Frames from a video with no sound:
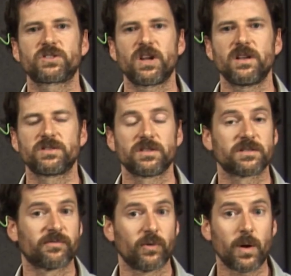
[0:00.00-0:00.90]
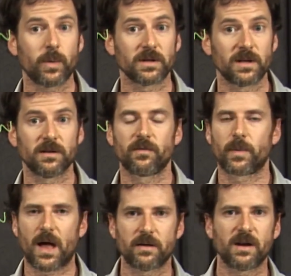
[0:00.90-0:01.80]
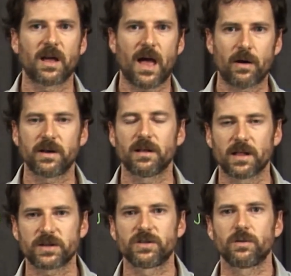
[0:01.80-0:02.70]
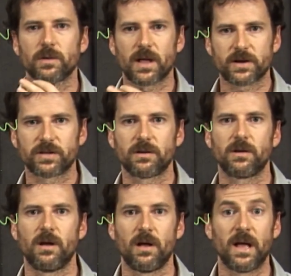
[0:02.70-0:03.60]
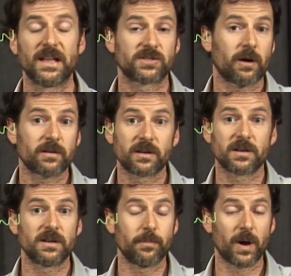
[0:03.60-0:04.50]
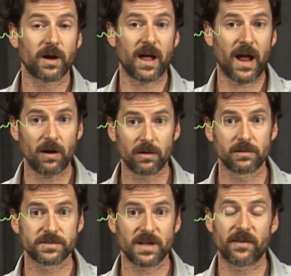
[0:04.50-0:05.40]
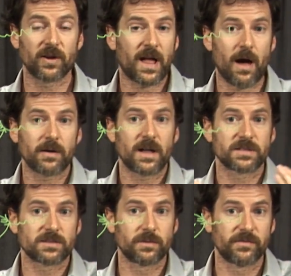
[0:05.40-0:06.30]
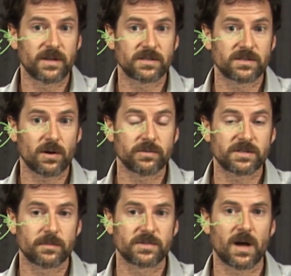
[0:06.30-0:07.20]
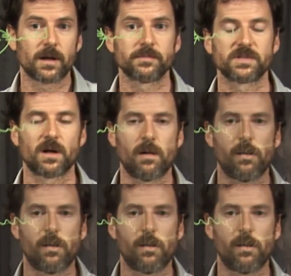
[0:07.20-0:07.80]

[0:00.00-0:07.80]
changes frequently from county to county, election to election, it's harder to debug errors. Every county has to invent its own sometimes.